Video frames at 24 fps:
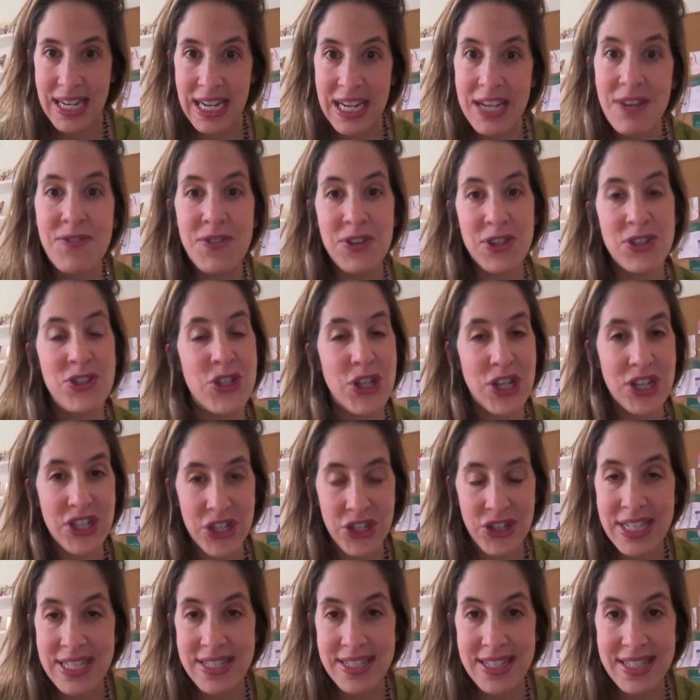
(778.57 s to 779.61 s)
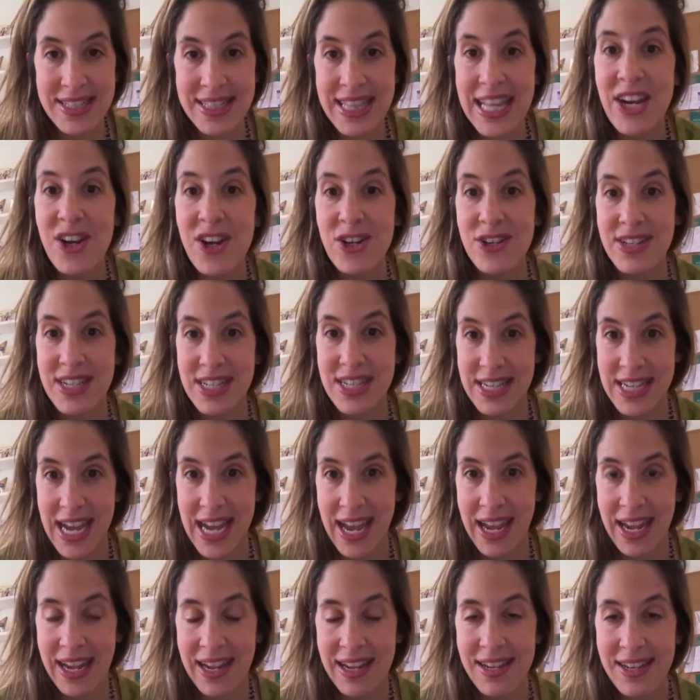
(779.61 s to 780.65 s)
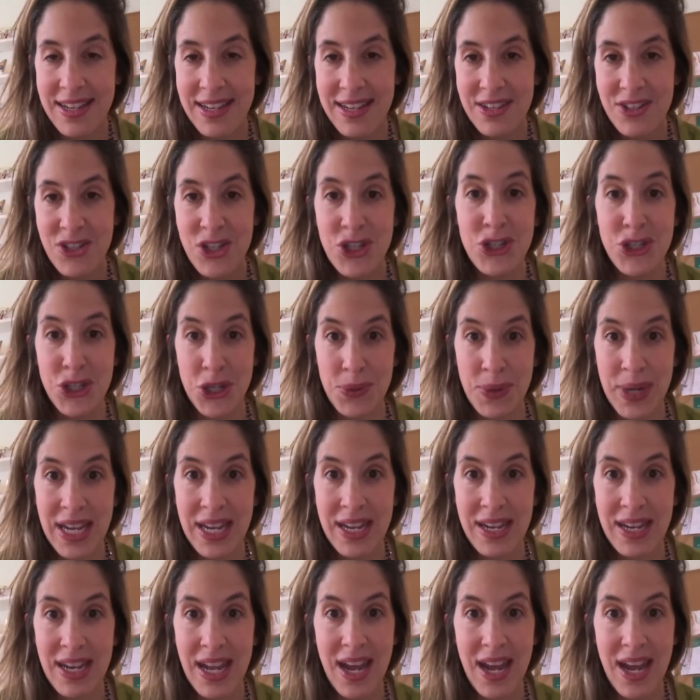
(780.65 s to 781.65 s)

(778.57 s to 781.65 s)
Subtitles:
infrastructure isn't there today to do it.